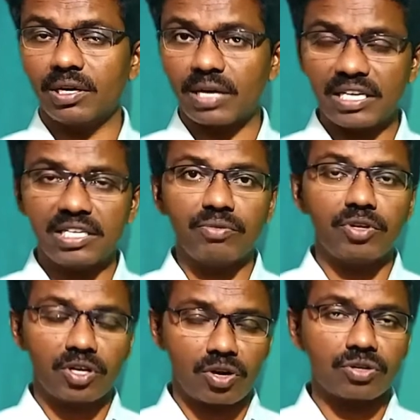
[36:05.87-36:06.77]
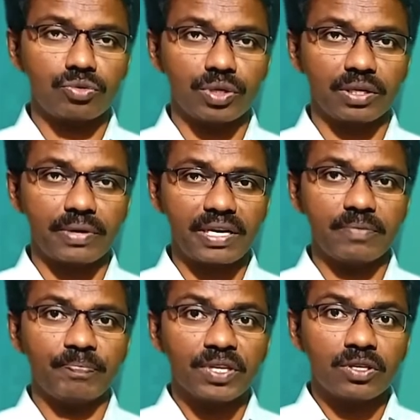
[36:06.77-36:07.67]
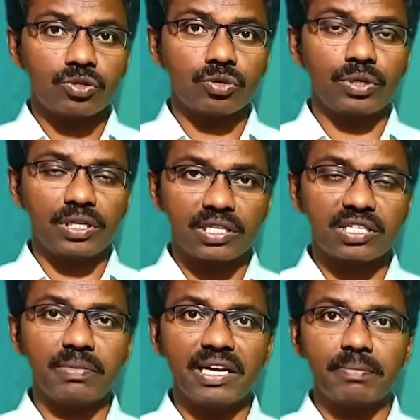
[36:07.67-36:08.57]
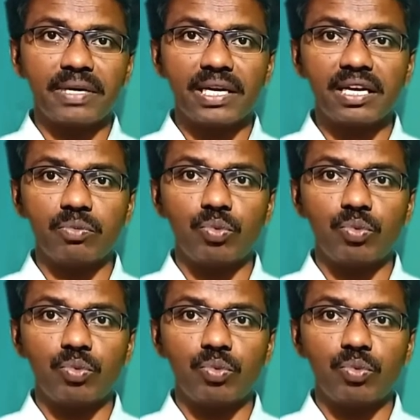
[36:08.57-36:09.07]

Right now you are not doing, right? So in the similar manner,